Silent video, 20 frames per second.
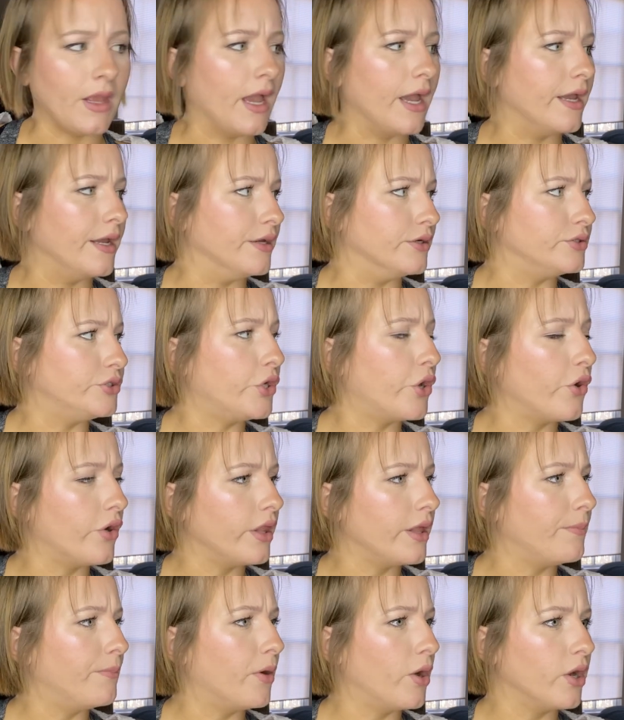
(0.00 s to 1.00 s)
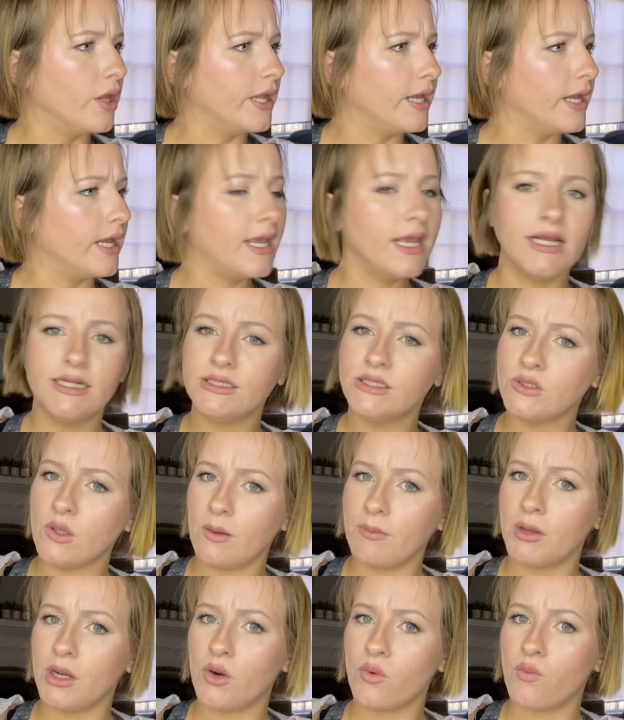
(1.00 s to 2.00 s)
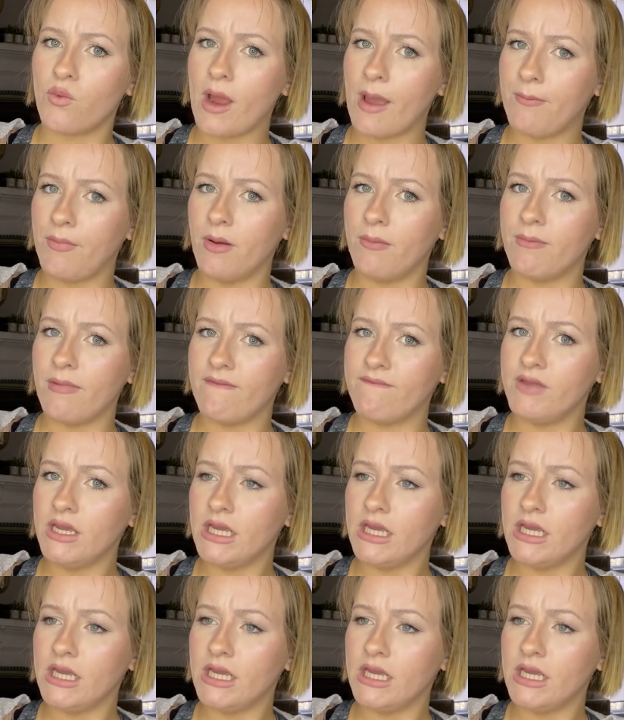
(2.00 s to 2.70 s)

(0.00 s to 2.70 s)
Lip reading: I hear Charlie Barley again, so I'm going to wrap up my